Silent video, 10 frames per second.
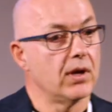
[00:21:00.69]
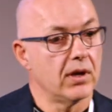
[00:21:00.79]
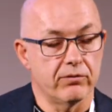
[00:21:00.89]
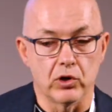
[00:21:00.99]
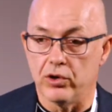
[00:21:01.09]

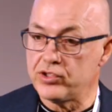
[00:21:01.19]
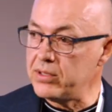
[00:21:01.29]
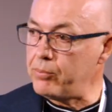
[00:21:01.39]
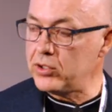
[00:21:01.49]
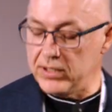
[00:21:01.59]
If you're launching
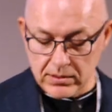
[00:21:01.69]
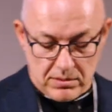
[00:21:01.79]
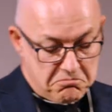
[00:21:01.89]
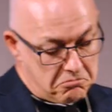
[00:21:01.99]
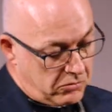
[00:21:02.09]
a product,
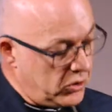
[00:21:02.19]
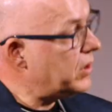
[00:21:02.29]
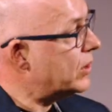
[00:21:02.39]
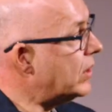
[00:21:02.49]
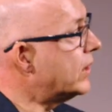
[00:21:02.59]
you
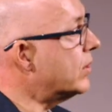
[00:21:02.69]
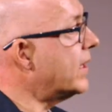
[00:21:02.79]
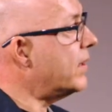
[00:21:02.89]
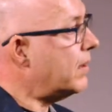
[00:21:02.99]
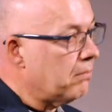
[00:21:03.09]
need to link
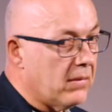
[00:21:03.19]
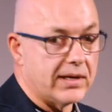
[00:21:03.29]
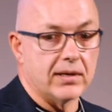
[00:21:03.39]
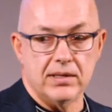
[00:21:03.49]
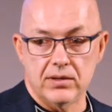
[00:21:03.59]
together
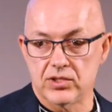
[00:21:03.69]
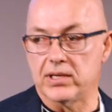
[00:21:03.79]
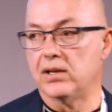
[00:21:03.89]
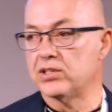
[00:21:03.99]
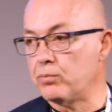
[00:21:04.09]
marketing,
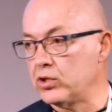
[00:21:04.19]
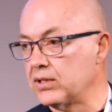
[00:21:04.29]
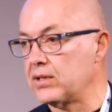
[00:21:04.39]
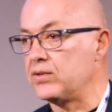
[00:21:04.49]
sales, product